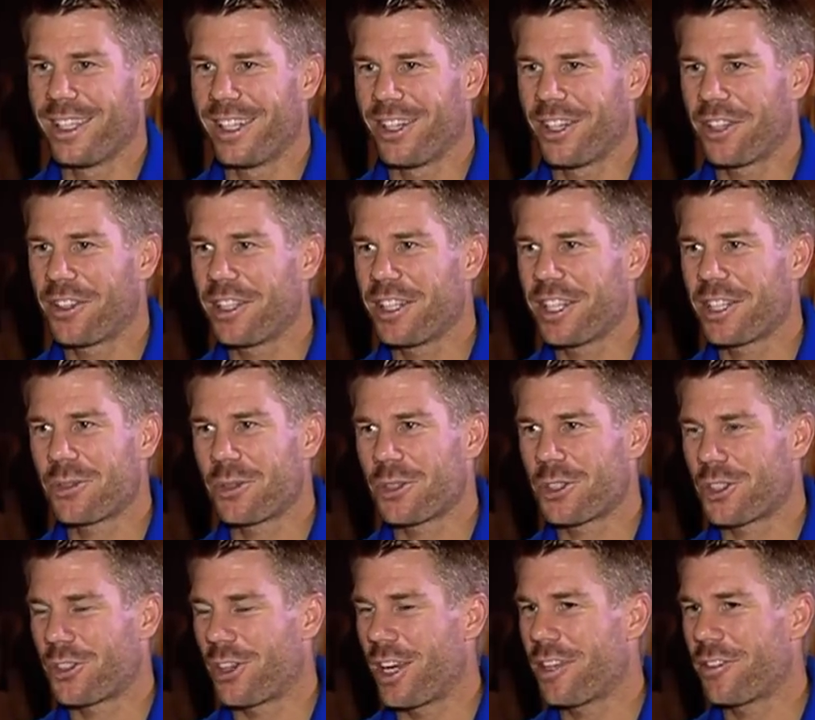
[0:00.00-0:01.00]
And I think that's
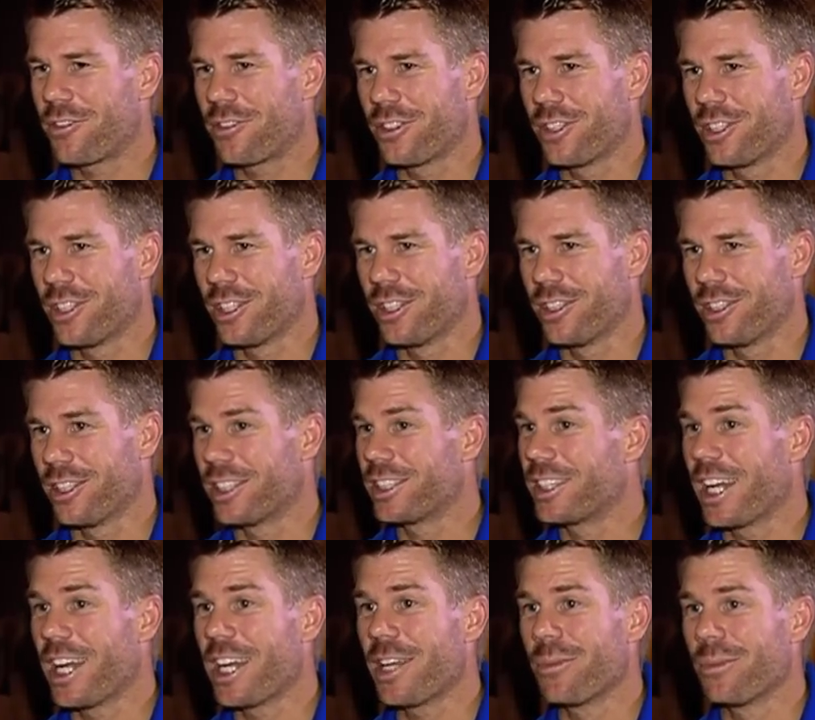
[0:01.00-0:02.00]
what's great for the
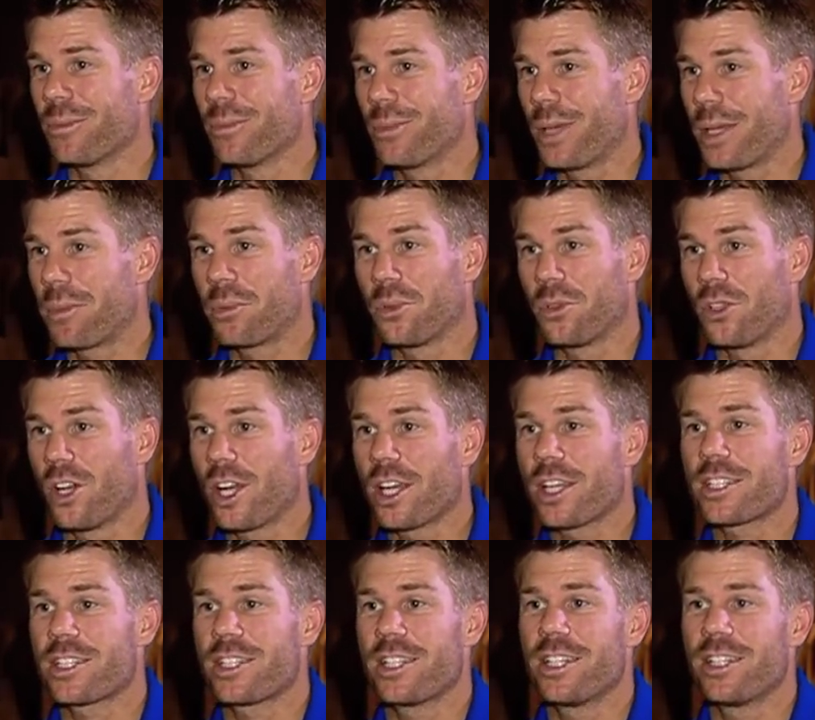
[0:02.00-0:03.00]
game. People
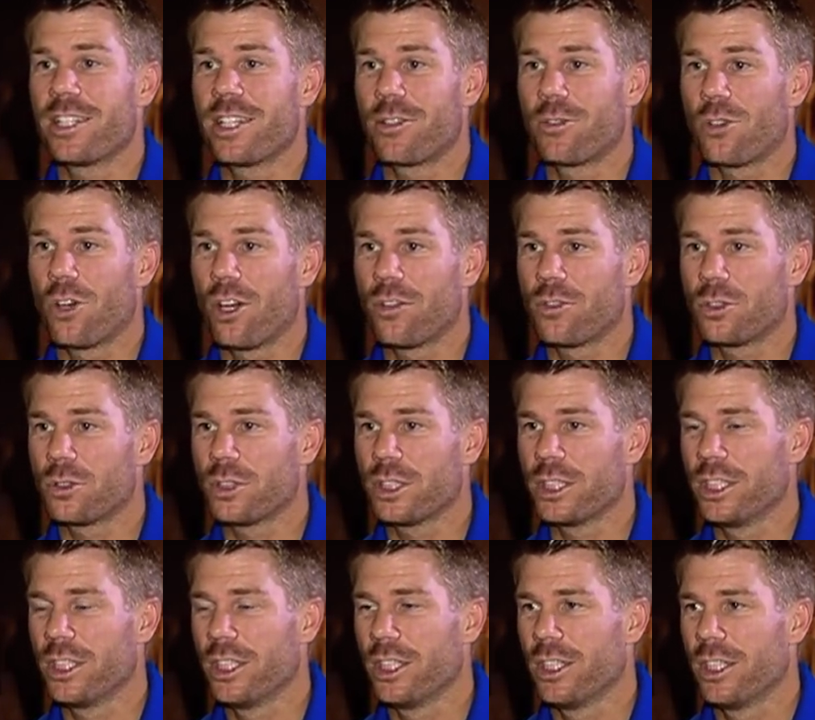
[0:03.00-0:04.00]
like seeing that
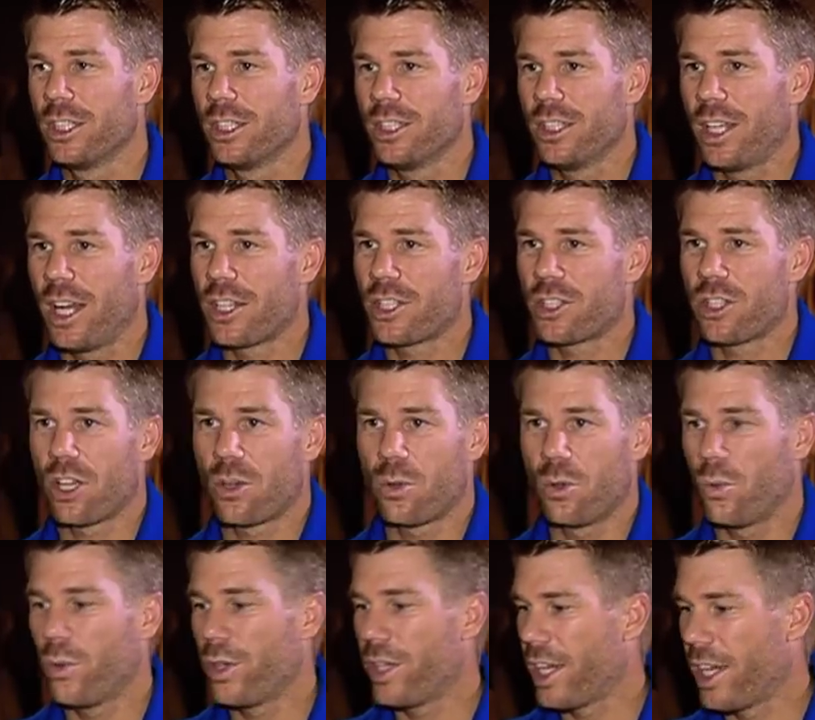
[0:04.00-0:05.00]
rivalry. It's like
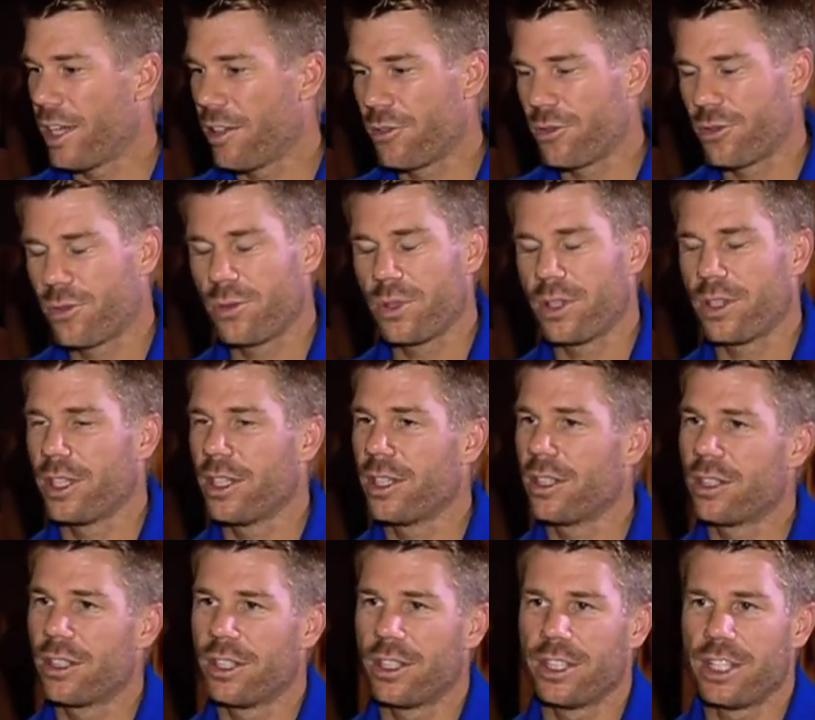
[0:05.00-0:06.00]
what we have with
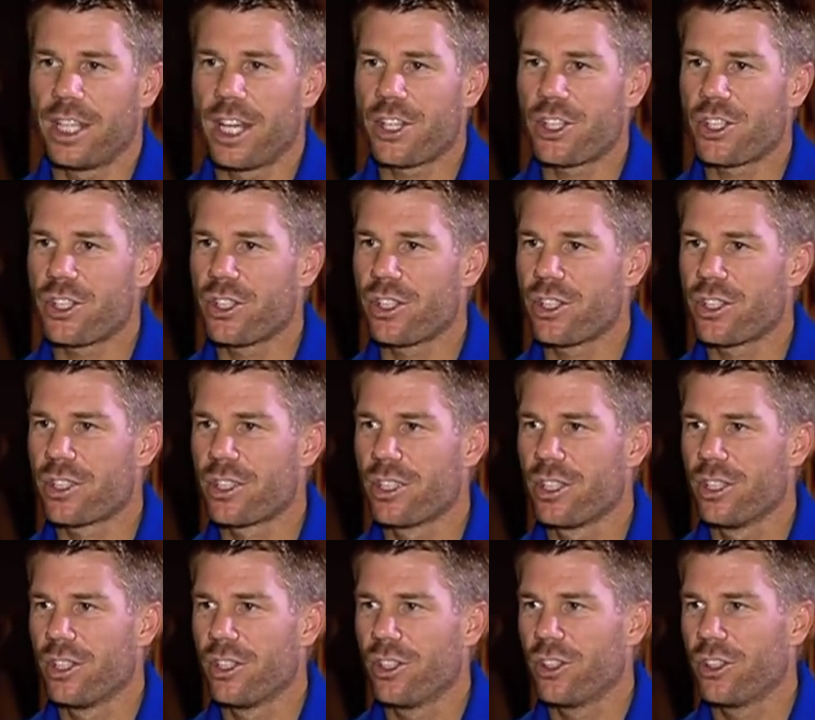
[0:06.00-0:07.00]
England and the Ashes.
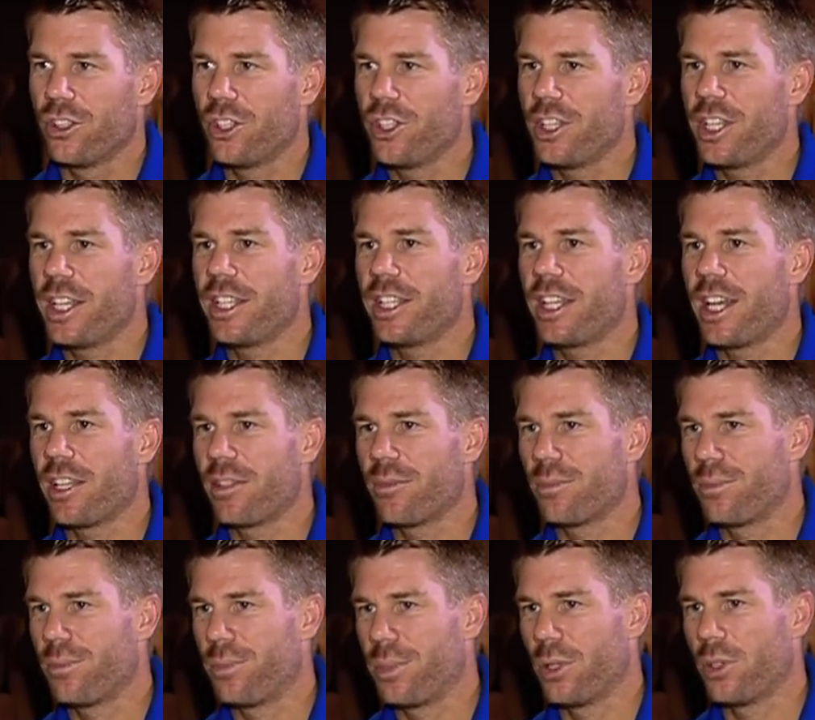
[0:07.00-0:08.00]
You need
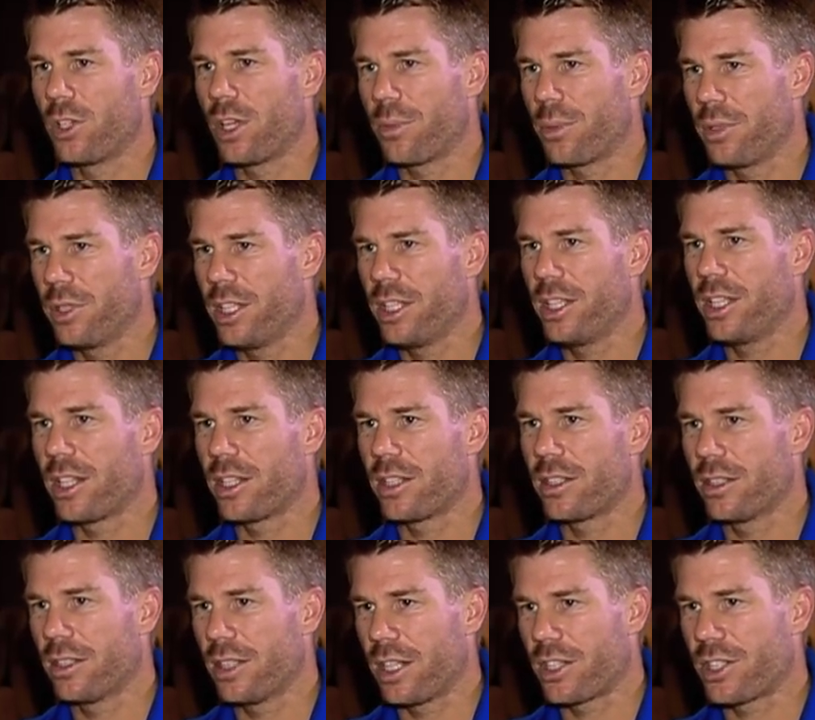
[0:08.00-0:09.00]
that build-up, you need
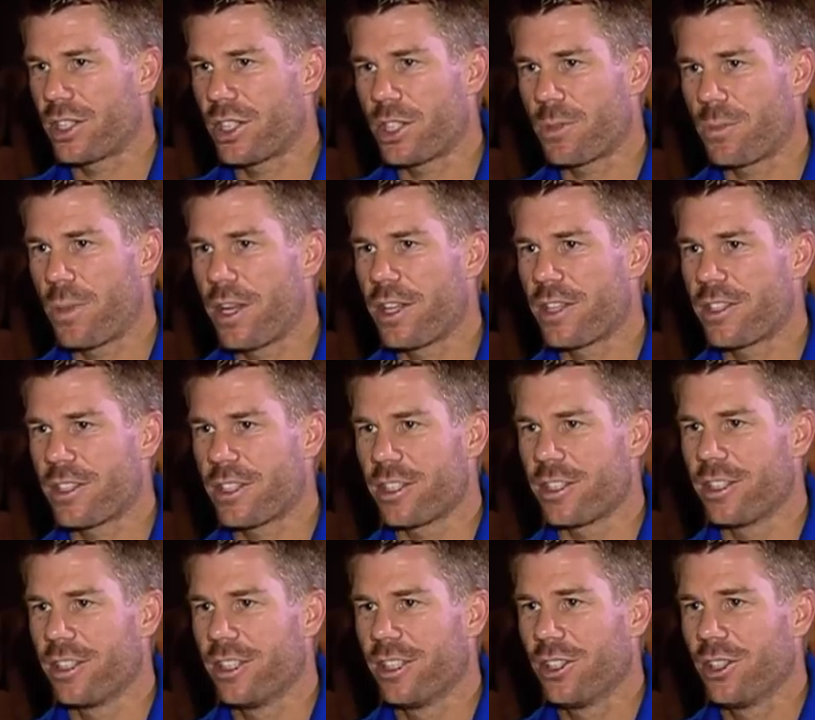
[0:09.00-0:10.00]
that suspense,
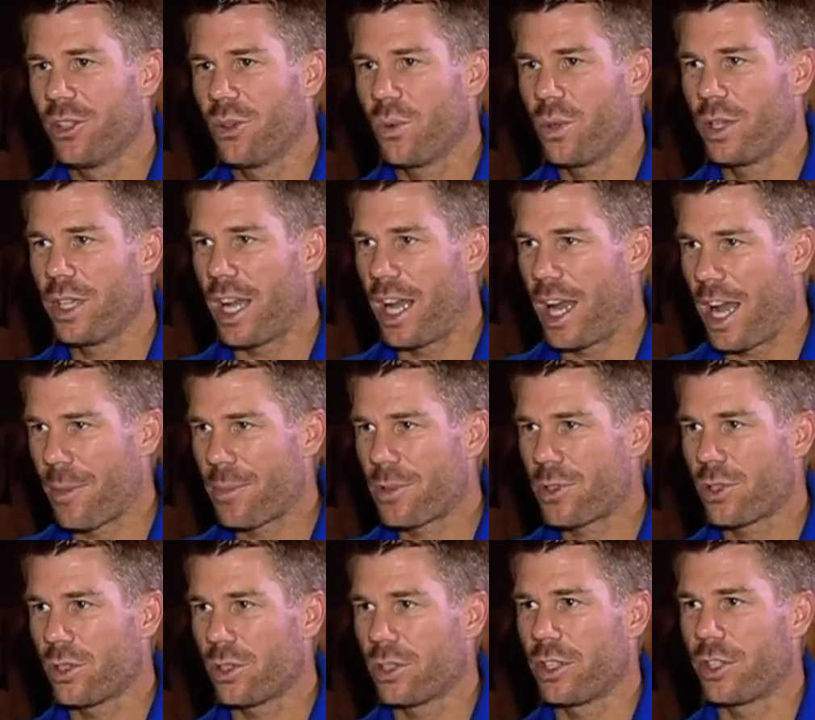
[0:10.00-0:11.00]
and we
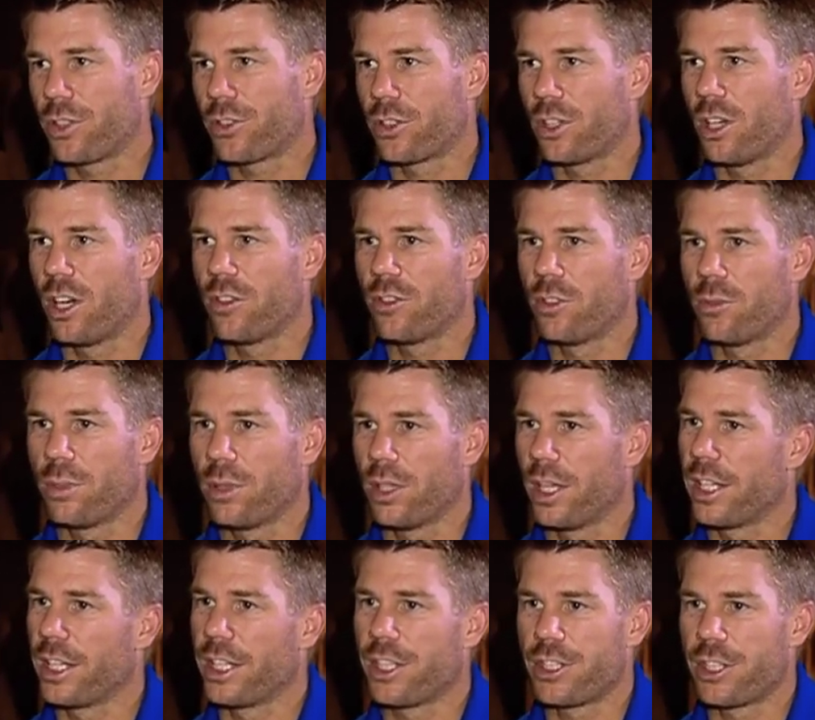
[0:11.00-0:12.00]
absolutely thrive on
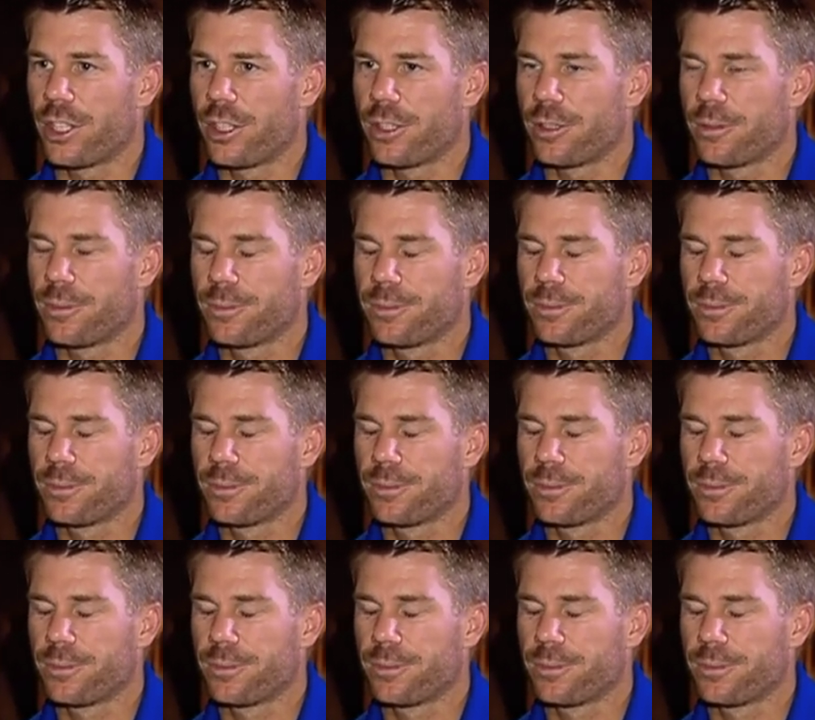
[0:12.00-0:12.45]
playing each other.